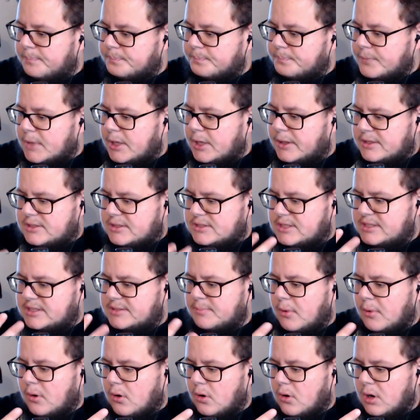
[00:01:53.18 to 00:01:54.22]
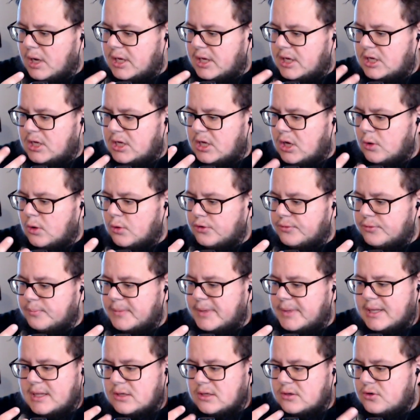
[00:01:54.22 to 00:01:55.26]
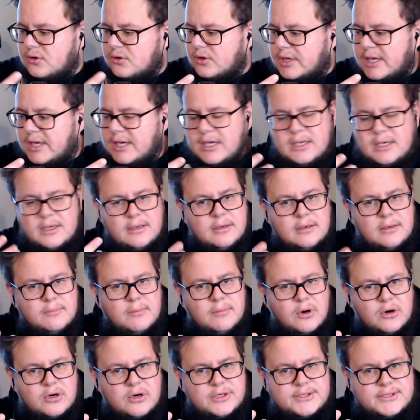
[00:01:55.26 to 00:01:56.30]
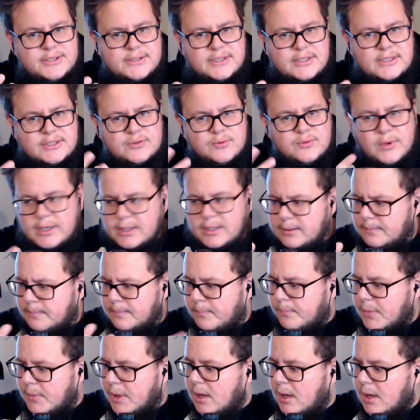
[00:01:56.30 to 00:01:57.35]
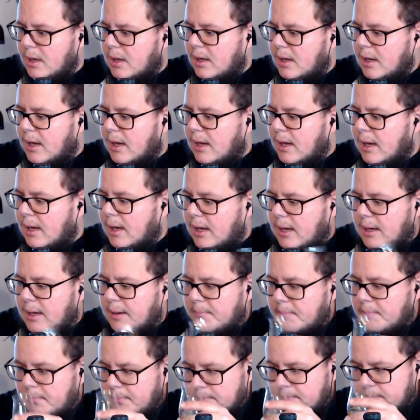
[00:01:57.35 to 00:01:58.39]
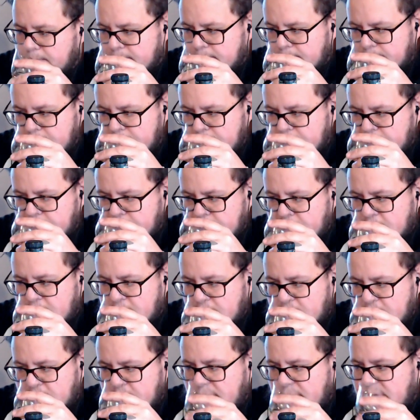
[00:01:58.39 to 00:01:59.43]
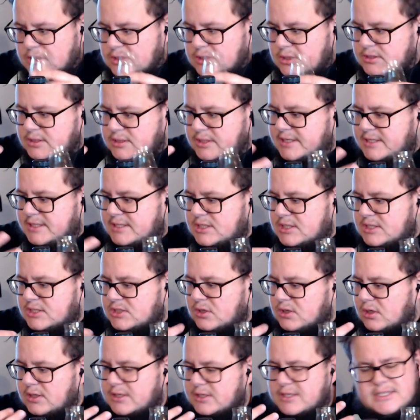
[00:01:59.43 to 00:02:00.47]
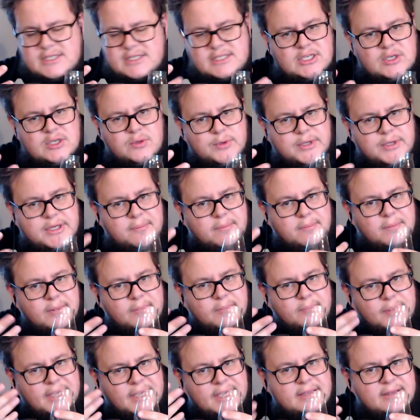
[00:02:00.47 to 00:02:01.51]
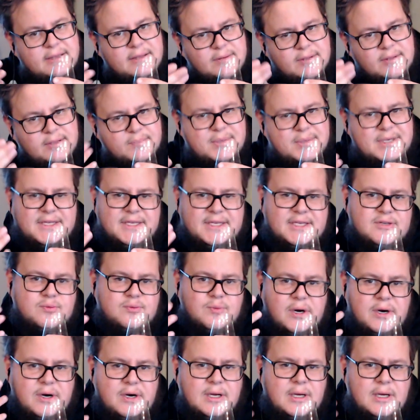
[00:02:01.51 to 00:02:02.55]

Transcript: There's this barley oatmeal cookie bars as well. There's also this salty seaweed peat. The peat is where